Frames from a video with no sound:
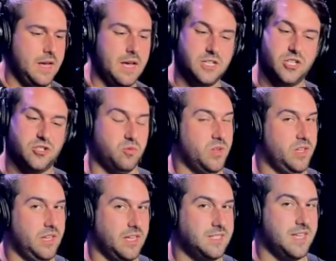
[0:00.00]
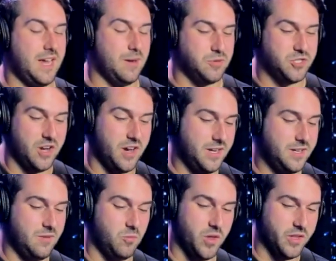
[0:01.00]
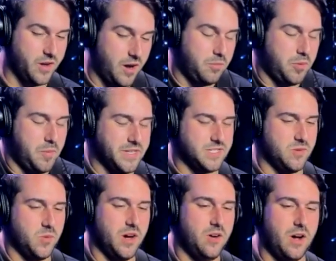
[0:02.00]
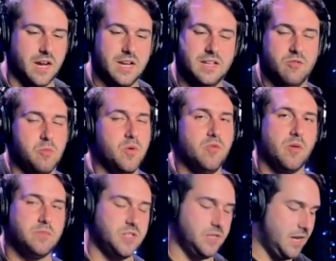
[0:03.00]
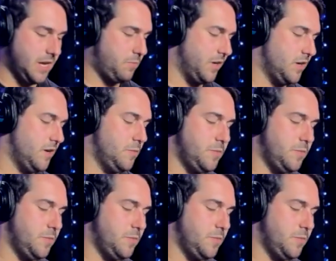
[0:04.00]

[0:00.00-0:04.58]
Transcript: it just really lets the amp shine and really complements it well. I can even move up to the neck pickup